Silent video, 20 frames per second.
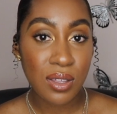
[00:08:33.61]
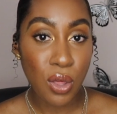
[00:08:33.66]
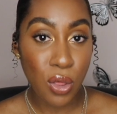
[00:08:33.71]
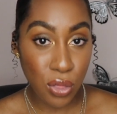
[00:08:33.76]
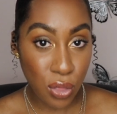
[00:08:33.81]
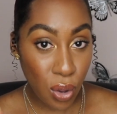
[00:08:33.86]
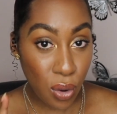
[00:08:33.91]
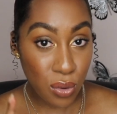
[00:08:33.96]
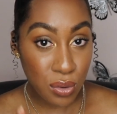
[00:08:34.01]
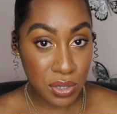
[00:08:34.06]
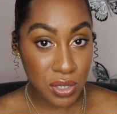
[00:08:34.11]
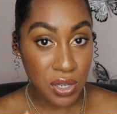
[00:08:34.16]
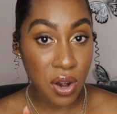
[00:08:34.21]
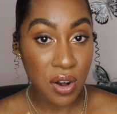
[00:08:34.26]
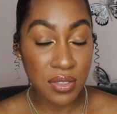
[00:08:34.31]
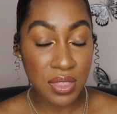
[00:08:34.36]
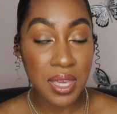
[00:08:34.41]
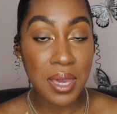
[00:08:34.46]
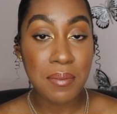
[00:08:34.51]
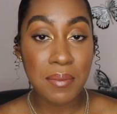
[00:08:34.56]
Those
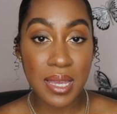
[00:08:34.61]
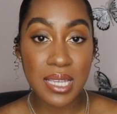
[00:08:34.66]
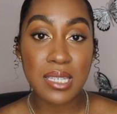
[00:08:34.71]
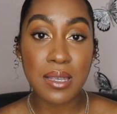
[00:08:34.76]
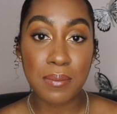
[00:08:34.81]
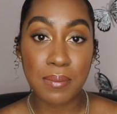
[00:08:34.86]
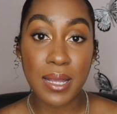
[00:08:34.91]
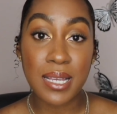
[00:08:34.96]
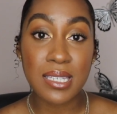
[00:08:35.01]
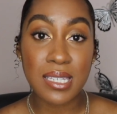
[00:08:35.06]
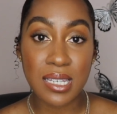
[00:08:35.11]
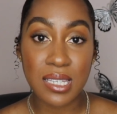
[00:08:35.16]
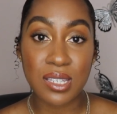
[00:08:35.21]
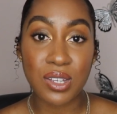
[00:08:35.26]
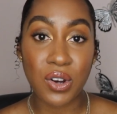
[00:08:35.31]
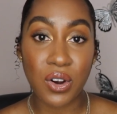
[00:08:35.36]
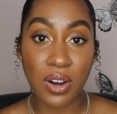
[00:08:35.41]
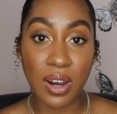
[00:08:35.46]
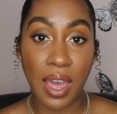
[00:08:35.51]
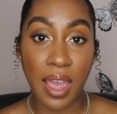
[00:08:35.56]
are the amazing blessings
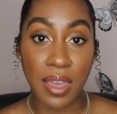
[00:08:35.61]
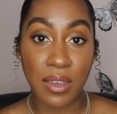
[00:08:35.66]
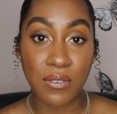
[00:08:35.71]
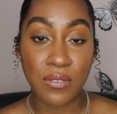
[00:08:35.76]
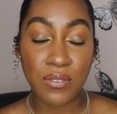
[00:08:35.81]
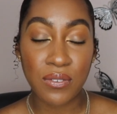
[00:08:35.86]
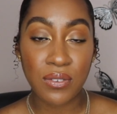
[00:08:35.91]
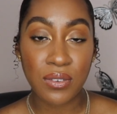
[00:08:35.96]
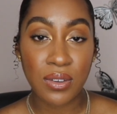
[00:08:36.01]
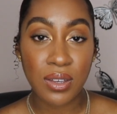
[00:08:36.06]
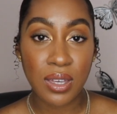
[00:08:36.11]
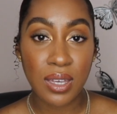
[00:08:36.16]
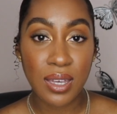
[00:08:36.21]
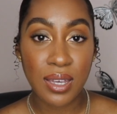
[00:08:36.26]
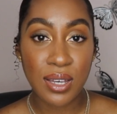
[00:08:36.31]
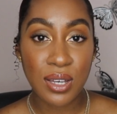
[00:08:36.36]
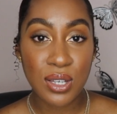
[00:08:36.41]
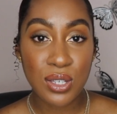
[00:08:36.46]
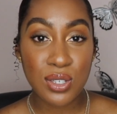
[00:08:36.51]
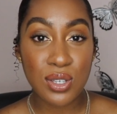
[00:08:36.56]
in our life.
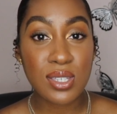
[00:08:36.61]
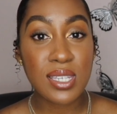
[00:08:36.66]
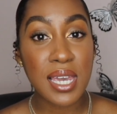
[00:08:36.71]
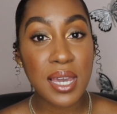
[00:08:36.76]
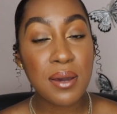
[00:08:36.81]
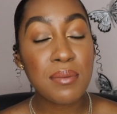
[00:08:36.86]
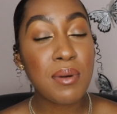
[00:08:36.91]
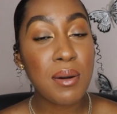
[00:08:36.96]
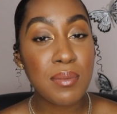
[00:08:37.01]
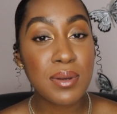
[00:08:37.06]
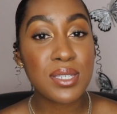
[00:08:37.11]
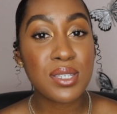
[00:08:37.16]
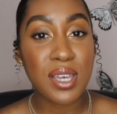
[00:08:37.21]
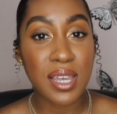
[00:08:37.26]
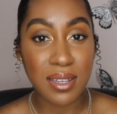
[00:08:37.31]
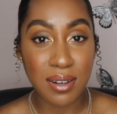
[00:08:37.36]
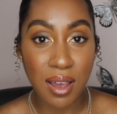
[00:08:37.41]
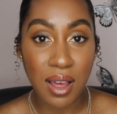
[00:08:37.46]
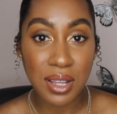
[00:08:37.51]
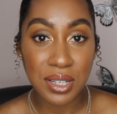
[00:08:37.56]
So take a moment to
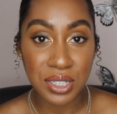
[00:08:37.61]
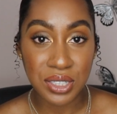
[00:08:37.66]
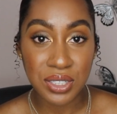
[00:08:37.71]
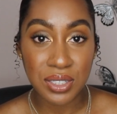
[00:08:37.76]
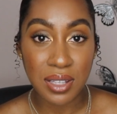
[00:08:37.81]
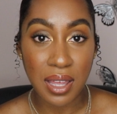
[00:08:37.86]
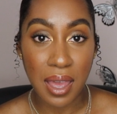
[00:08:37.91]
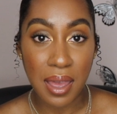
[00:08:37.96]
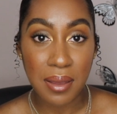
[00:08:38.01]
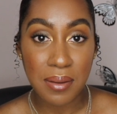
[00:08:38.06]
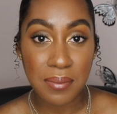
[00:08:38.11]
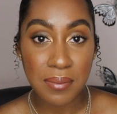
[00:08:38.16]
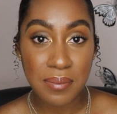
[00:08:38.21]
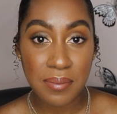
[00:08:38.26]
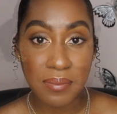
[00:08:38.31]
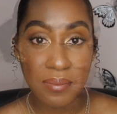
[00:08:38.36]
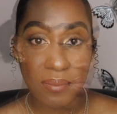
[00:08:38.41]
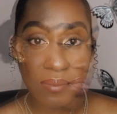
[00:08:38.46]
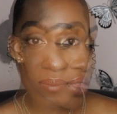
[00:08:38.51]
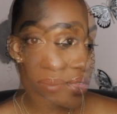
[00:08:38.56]
acknowledge that.
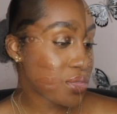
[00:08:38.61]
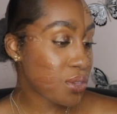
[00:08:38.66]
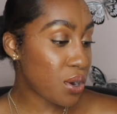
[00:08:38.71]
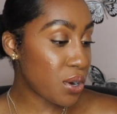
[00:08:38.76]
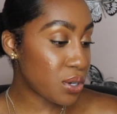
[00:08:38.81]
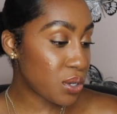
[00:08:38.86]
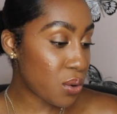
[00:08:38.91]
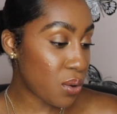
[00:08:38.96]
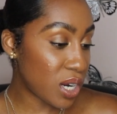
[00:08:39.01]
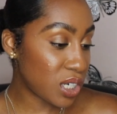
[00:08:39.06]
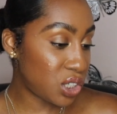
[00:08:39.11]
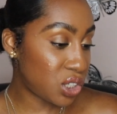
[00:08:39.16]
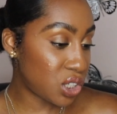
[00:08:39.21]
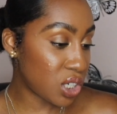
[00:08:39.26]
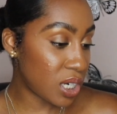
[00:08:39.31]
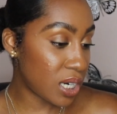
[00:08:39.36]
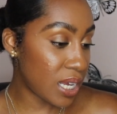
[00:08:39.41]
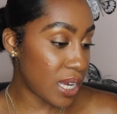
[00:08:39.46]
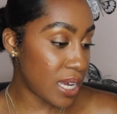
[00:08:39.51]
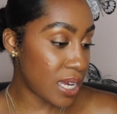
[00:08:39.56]
The third
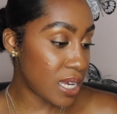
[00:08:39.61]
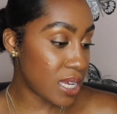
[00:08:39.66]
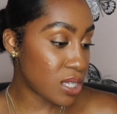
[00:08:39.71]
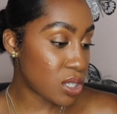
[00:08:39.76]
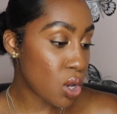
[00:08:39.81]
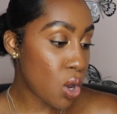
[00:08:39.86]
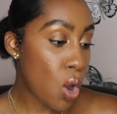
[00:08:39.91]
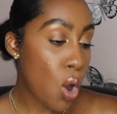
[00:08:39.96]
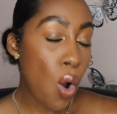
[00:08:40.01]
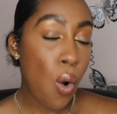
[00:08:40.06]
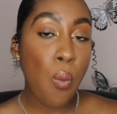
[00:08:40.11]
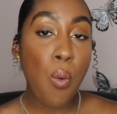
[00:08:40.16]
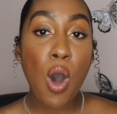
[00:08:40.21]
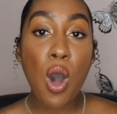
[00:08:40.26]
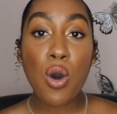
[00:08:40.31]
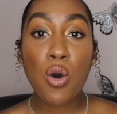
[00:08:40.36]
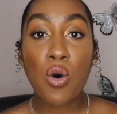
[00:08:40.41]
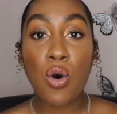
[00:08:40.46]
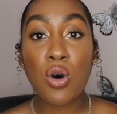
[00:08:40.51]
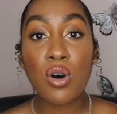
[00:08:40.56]
question is,
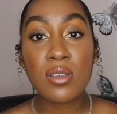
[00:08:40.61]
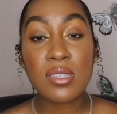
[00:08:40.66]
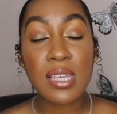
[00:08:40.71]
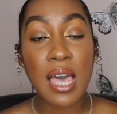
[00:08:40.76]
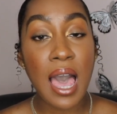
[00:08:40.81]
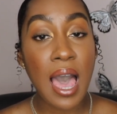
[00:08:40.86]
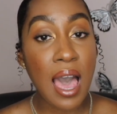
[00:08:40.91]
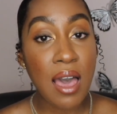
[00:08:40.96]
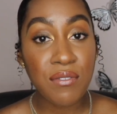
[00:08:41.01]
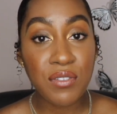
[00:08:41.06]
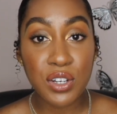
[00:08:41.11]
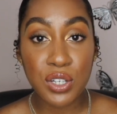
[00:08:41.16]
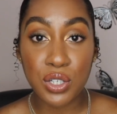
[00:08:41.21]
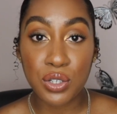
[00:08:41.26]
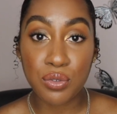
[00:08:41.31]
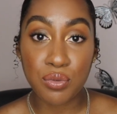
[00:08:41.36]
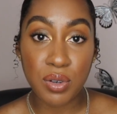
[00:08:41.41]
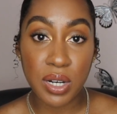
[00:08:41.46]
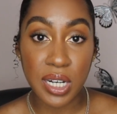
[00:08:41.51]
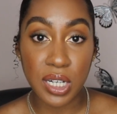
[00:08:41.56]
what goals haven't
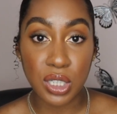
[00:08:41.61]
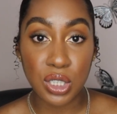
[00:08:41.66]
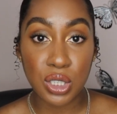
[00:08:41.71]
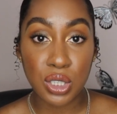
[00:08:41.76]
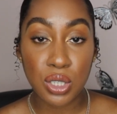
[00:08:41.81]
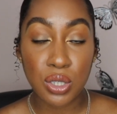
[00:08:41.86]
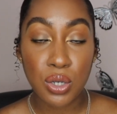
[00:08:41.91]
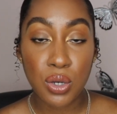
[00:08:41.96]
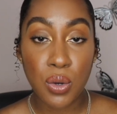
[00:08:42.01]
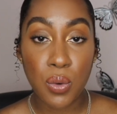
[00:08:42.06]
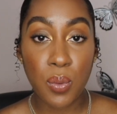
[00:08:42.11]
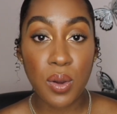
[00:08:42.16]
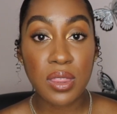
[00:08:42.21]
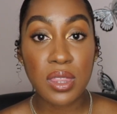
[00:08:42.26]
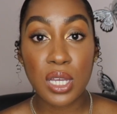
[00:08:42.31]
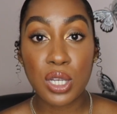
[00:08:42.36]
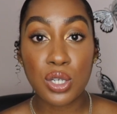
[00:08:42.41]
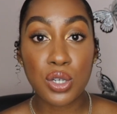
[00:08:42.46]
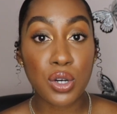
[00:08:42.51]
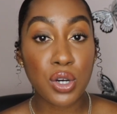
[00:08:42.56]
you reached
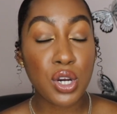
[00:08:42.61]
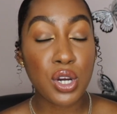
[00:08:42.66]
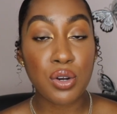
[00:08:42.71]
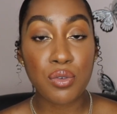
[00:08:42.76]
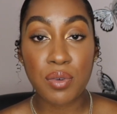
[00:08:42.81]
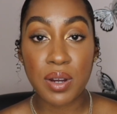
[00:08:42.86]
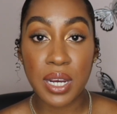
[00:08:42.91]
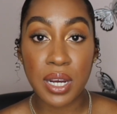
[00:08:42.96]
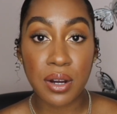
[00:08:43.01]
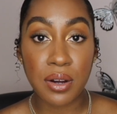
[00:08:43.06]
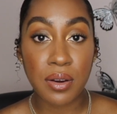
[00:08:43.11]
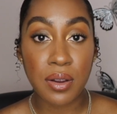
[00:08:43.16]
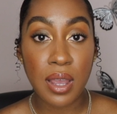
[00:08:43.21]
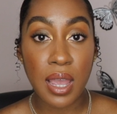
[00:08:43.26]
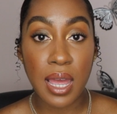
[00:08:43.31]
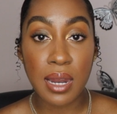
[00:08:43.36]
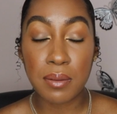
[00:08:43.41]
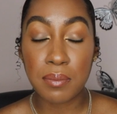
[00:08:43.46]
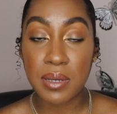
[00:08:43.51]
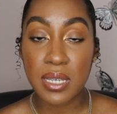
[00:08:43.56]
within your career
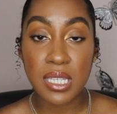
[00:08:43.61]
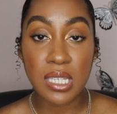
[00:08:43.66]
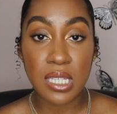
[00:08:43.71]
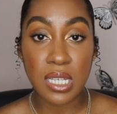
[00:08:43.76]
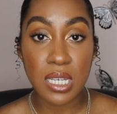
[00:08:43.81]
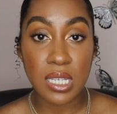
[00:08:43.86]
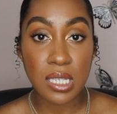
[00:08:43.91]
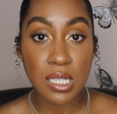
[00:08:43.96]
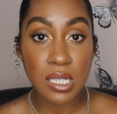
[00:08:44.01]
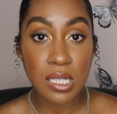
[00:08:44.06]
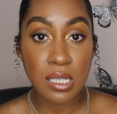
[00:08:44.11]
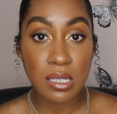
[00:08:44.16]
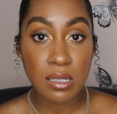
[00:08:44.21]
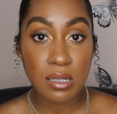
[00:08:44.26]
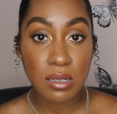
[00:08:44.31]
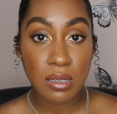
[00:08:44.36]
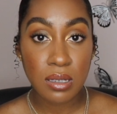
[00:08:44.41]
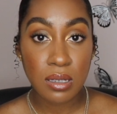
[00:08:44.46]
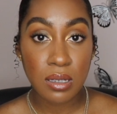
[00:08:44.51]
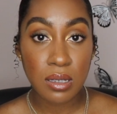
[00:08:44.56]
and business?
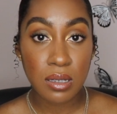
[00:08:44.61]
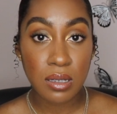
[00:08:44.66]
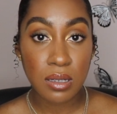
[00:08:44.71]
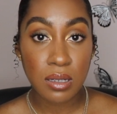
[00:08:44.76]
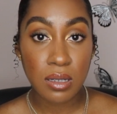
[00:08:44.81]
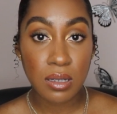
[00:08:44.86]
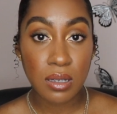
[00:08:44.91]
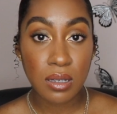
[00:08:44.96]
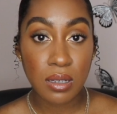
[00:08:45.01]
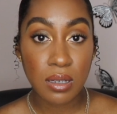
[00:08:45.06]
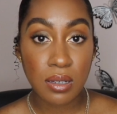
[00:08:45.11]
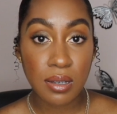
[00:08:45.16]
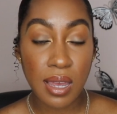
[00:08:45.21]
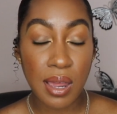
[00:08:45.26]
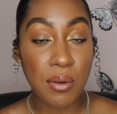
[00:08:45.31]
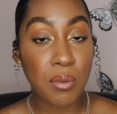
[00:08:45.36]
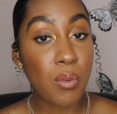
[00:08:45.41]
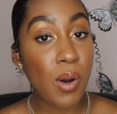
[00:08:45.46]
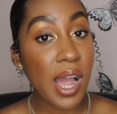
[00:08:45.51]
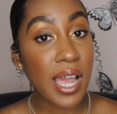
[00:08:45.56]

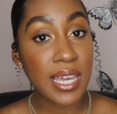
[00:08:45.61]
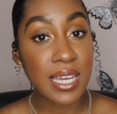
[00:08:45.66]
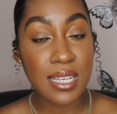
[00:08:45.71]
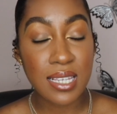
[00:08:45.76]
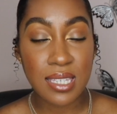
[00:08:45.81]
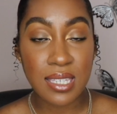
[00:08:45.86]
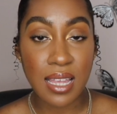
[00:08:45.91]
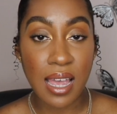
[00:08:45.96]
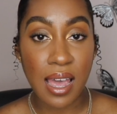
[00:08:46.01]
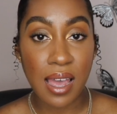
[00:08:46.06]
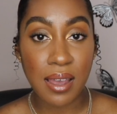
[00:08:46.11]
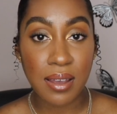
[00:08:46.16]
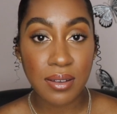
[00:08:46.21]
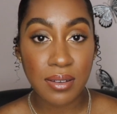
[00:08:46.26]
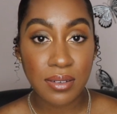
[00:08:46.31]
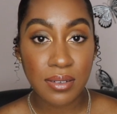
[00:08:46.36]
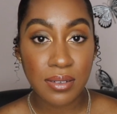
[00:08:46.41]
And why is that?